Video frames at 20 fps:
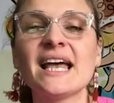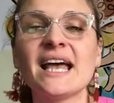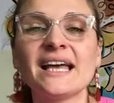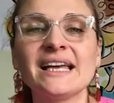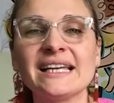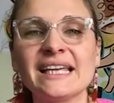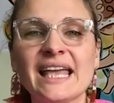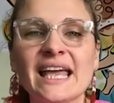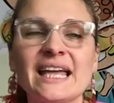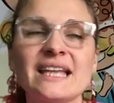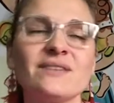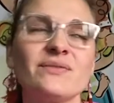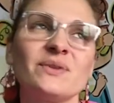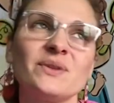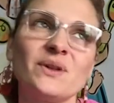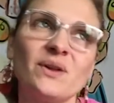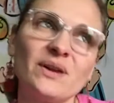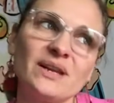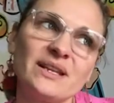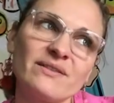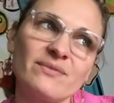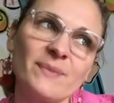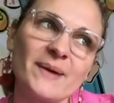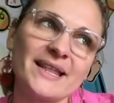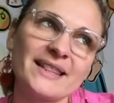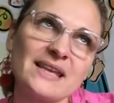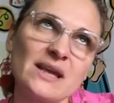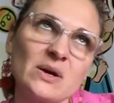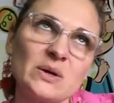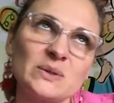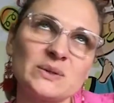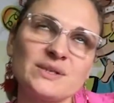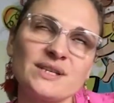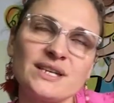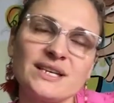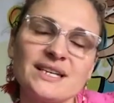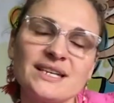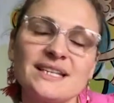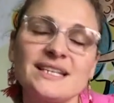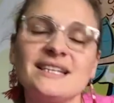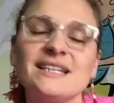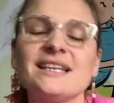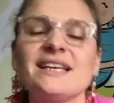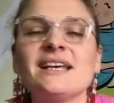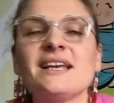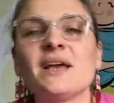Again, if you don't live by the ocean,